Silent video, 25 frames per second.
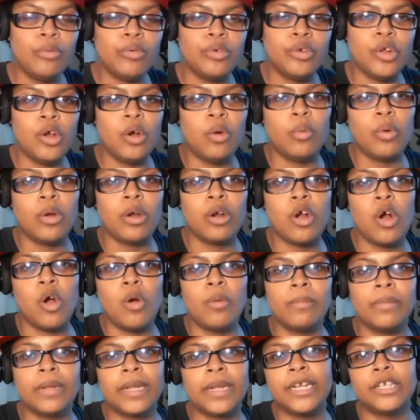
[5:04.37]
know where
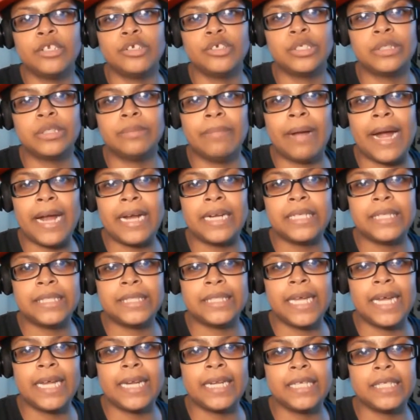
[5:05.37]
Homelander's
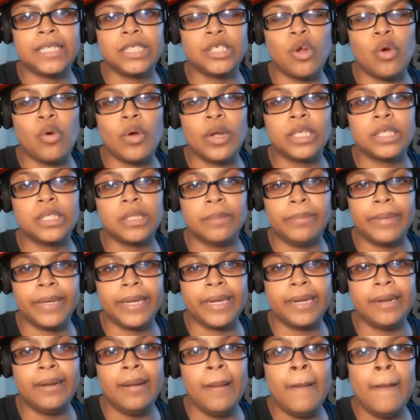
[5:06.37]
mindset is going to
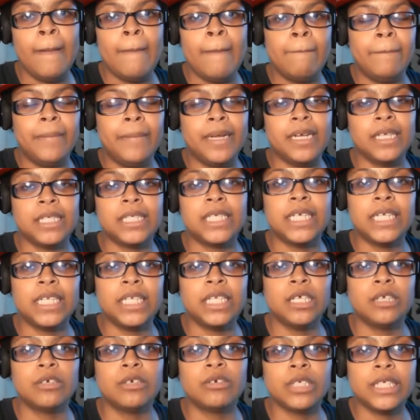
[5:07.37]
be because he
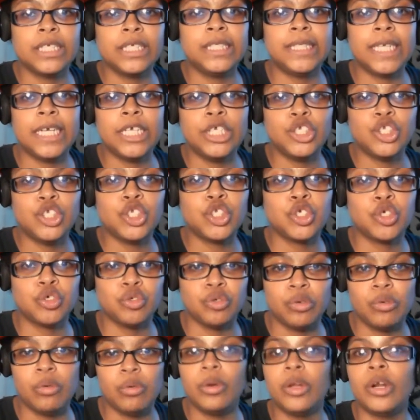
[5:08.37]
literally says,
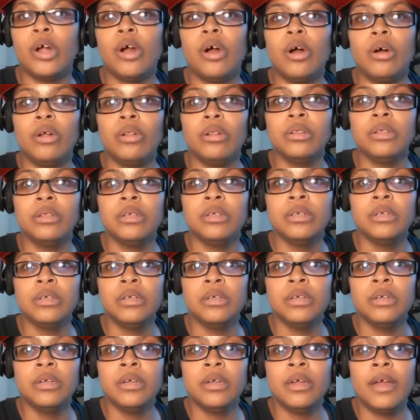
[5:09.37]
screw it all.
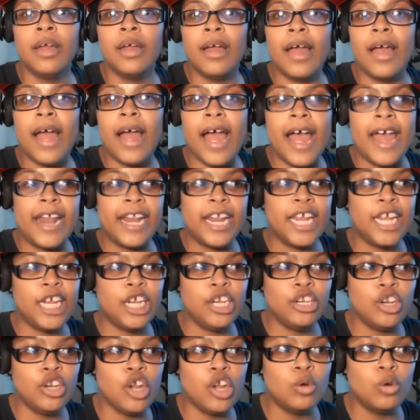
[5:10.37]
And he
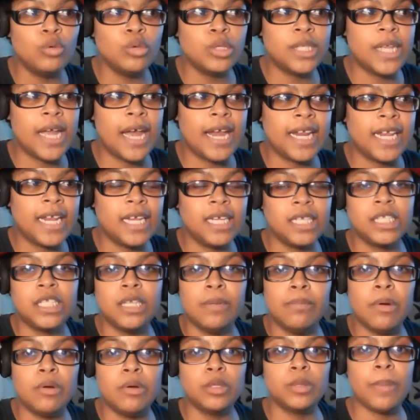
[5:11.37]
knows that he is
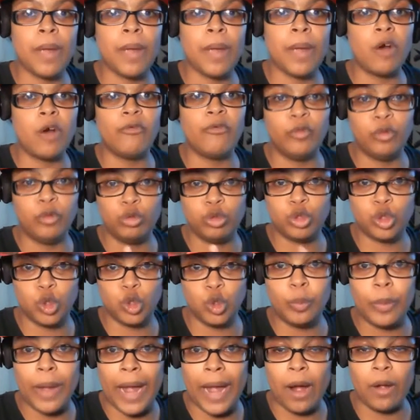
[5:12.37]
the most powerful
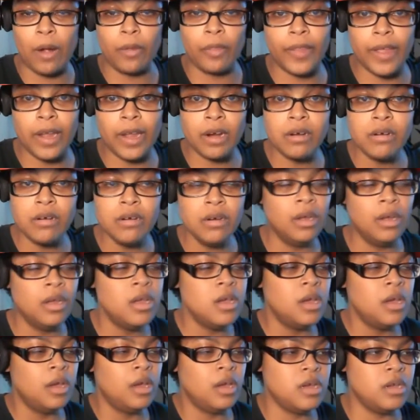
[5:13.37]
soup out there.
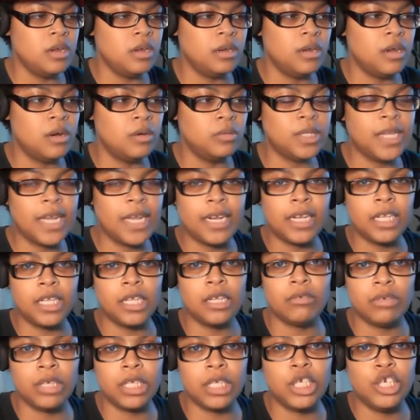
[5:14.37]
He knows that
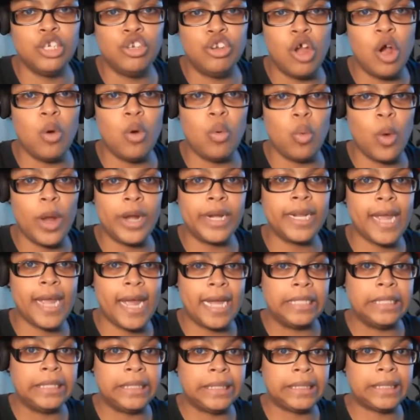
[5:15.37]
literally no one
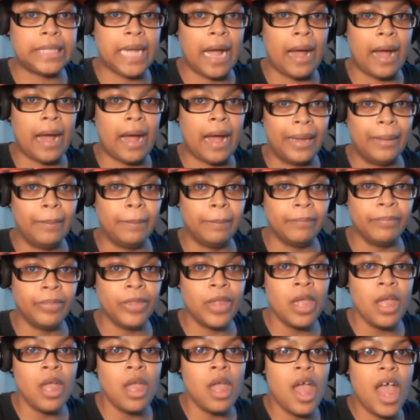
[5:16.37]
can stop him.
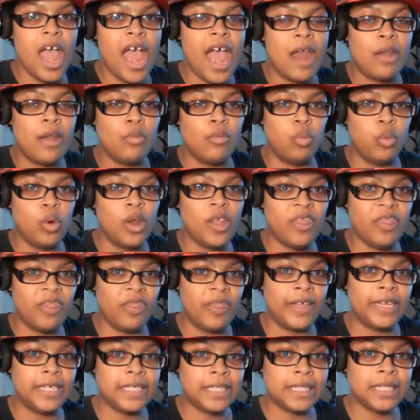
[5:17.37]
And with
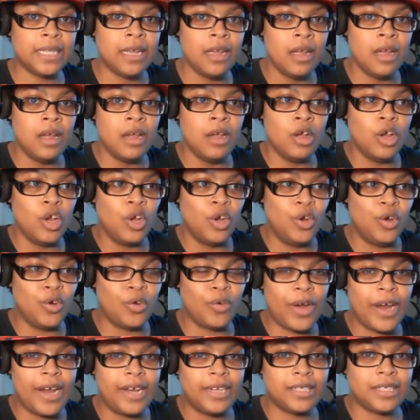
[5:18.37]
this
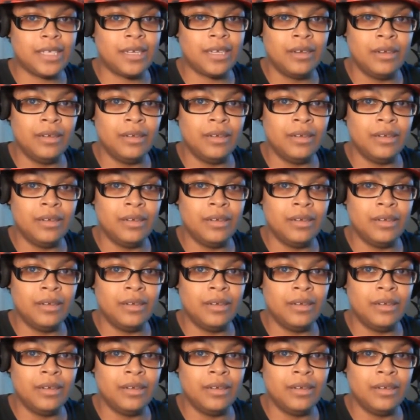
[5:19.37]
great